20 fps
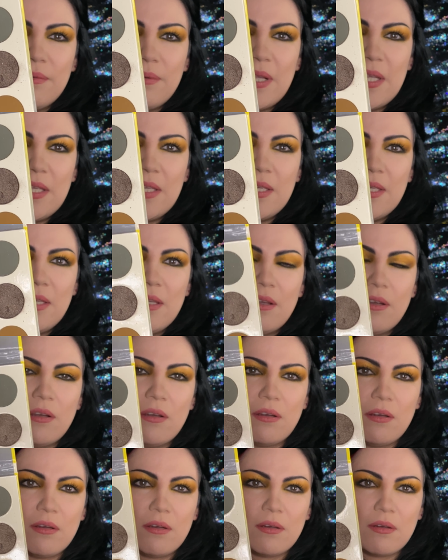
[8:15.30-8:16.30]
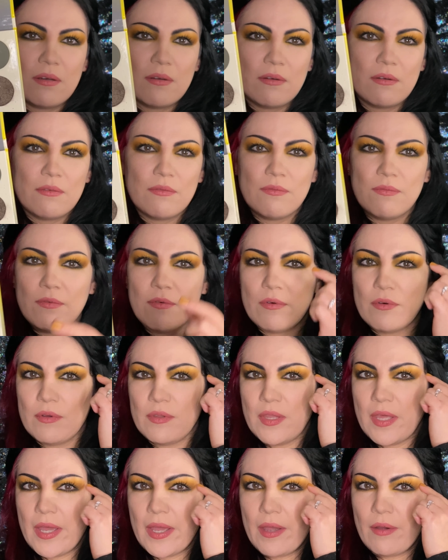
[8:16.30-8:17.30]
right here for
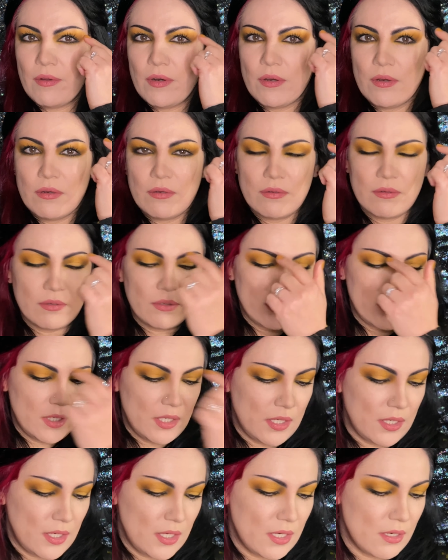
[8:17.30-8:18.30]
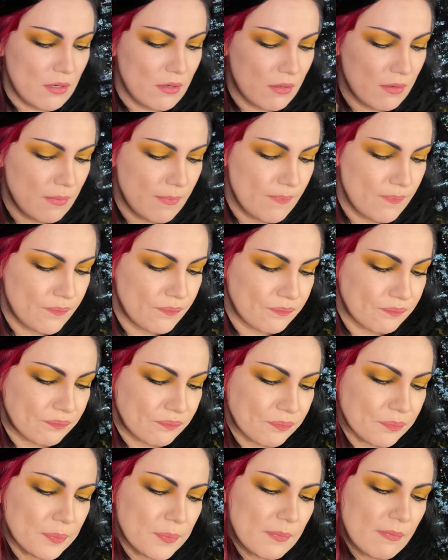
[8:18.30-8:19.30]
the outer and inner
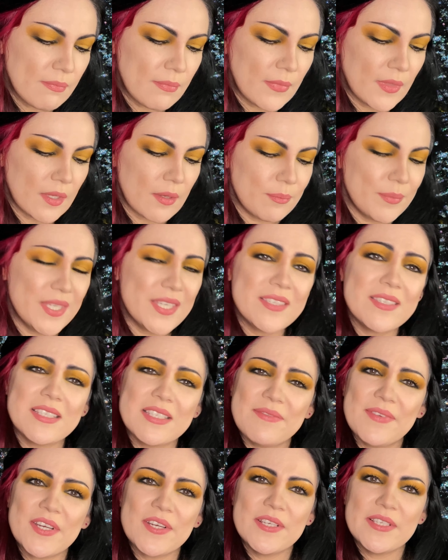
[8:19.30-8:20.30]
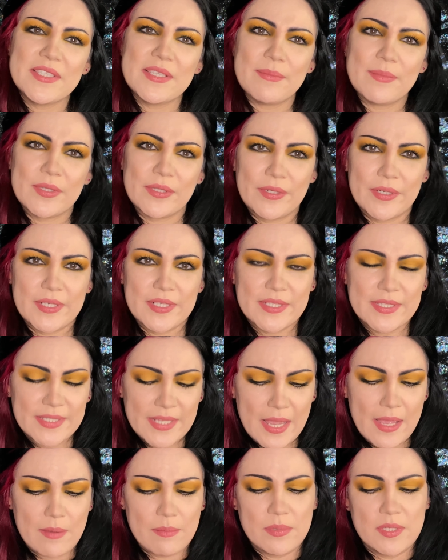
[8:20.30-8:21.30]
because it's very similar
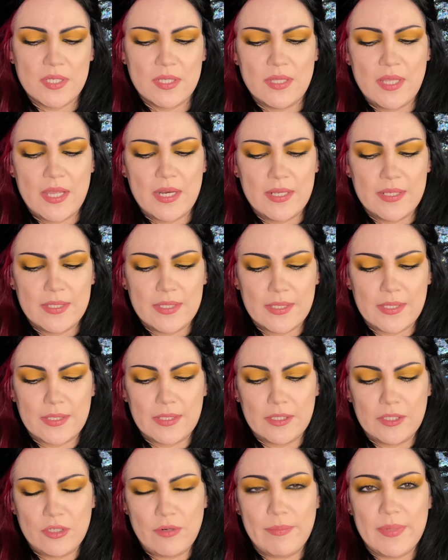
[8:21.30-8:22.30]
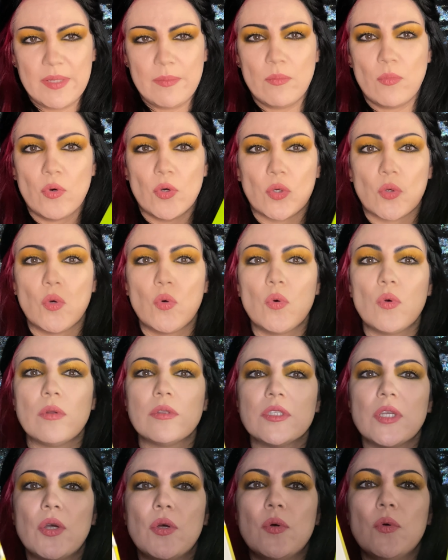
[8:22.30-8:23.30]
except that it's a little bit more cool
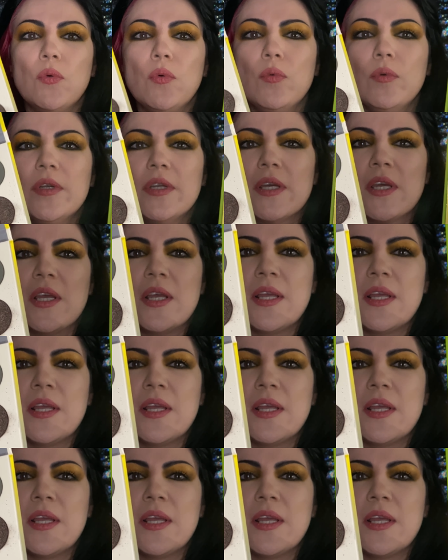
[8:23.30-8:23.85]
toned.